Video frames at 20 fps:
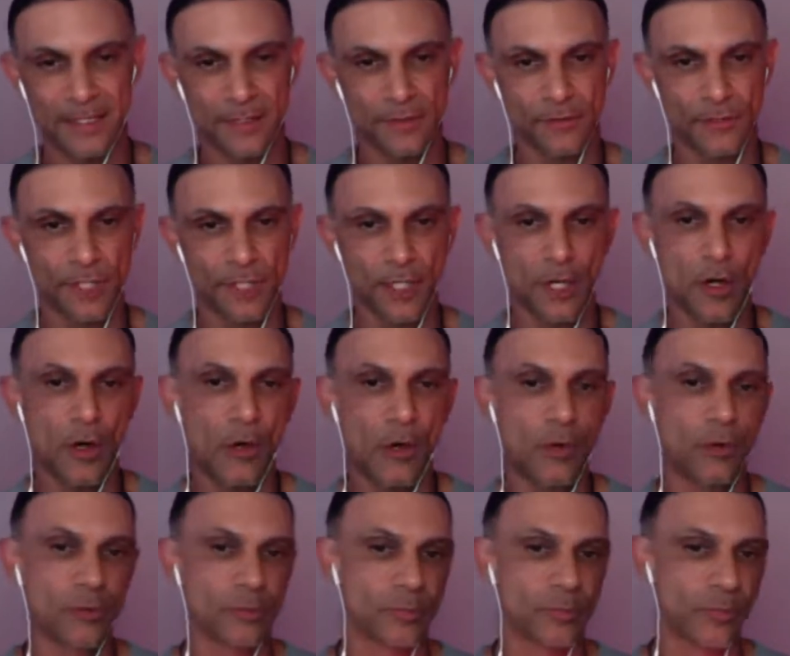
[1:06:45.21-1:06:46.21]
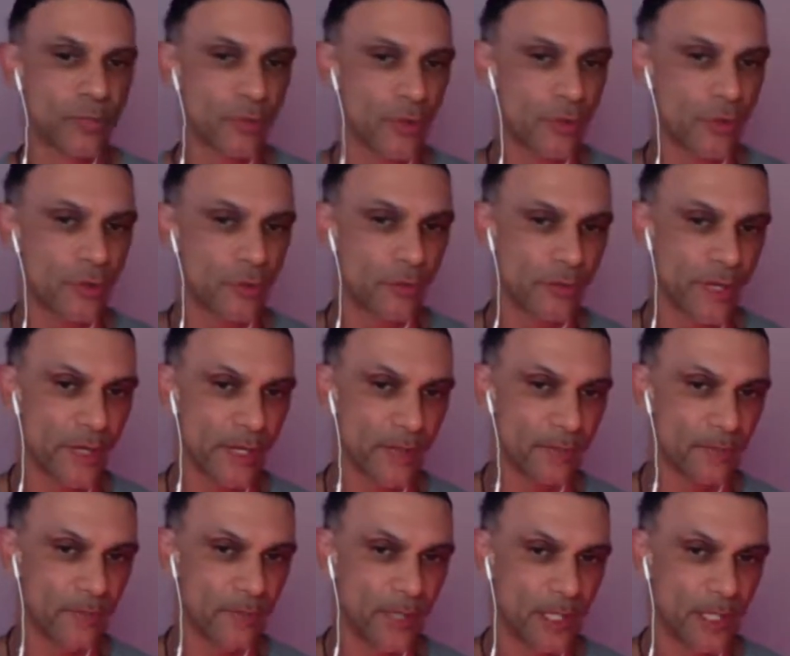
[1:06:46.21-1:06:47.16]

the old program,